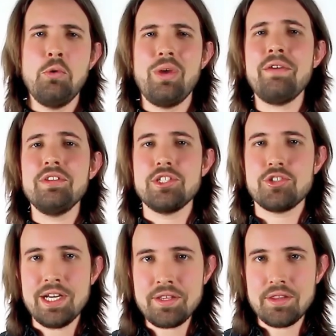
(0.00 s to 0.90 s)
We have the
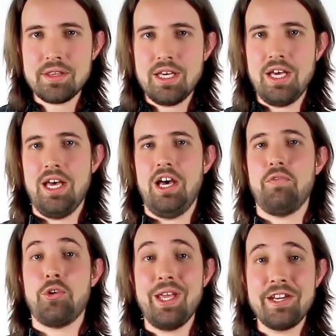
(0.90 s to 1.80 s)
strength
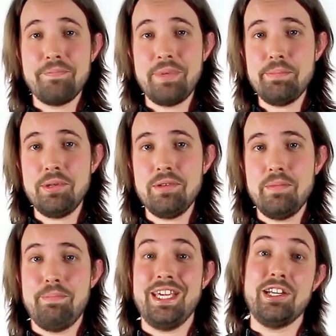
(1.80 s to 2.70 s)
of creative people
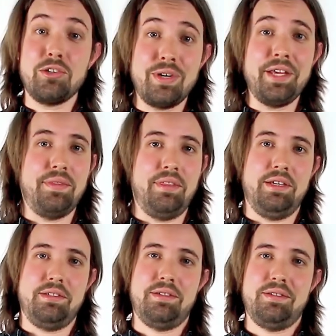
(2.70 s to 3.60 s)
making great
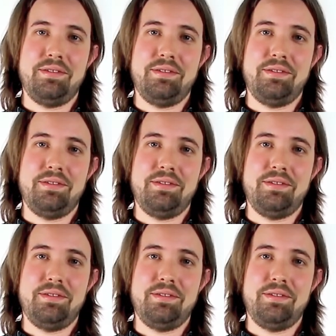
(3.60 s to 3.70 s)
things.